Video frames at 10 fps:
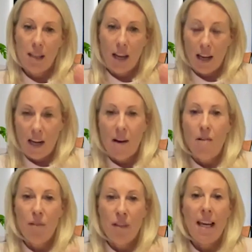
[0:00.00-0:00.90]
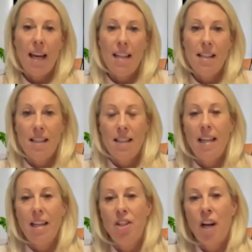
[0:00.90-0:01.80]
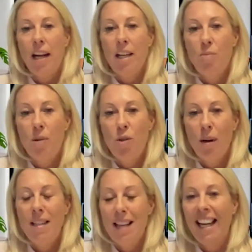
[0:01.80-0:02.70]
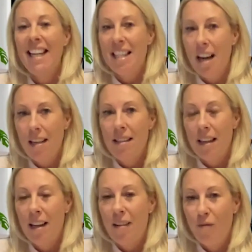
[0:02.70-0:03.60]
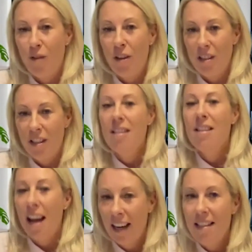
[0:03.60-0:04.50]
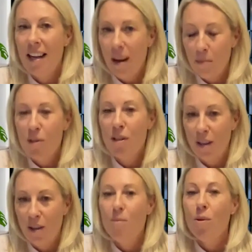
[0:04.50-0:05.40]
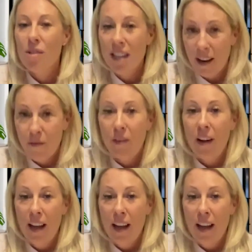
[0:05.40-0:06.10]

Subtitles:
and over the years it's seen a change between tech is nice to have versus tech is an absolute must-have